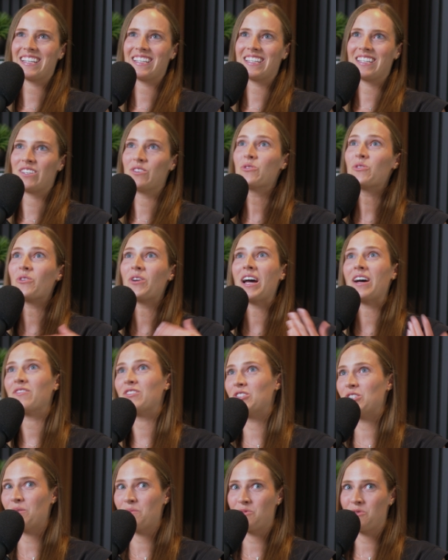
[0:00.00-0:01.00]
you don't have
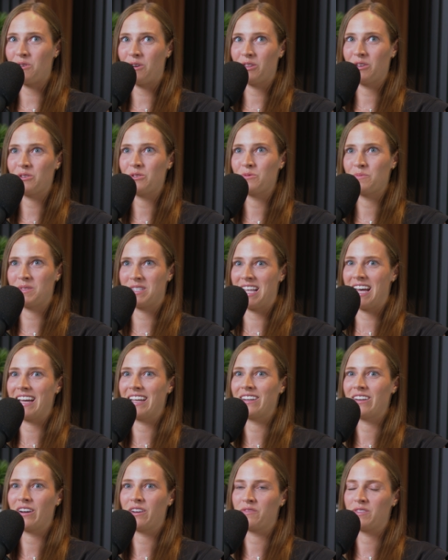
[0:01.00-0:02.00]
to jump through all the hoops
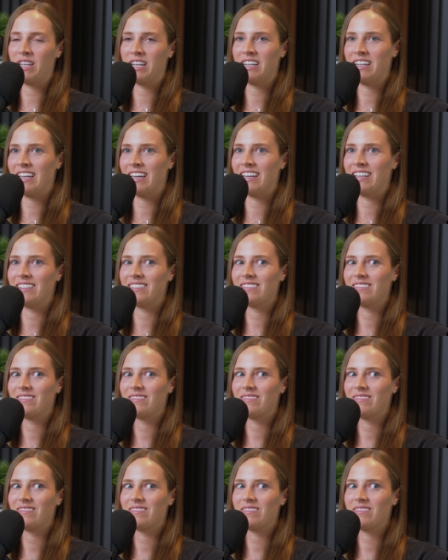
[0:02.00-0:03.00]
then of getting it
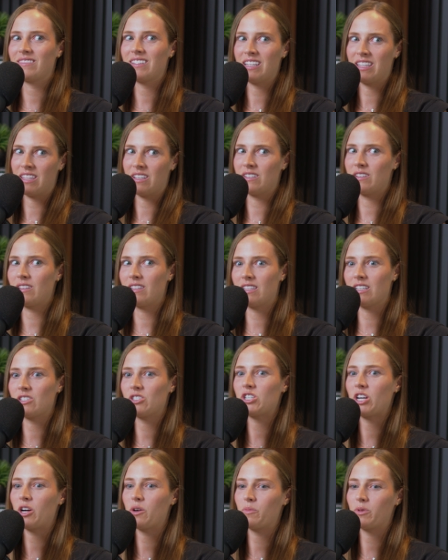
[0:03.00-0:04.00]
in the, the
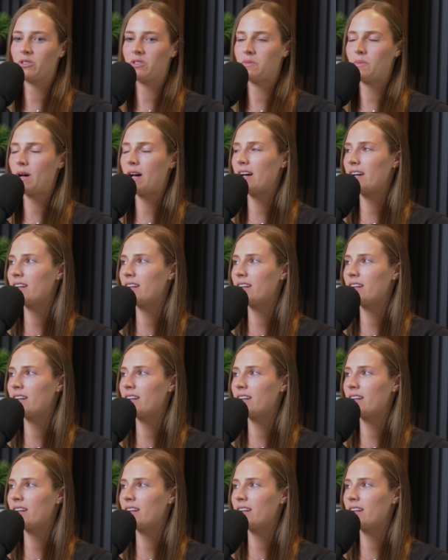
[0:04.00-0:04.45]
shareable that, spot.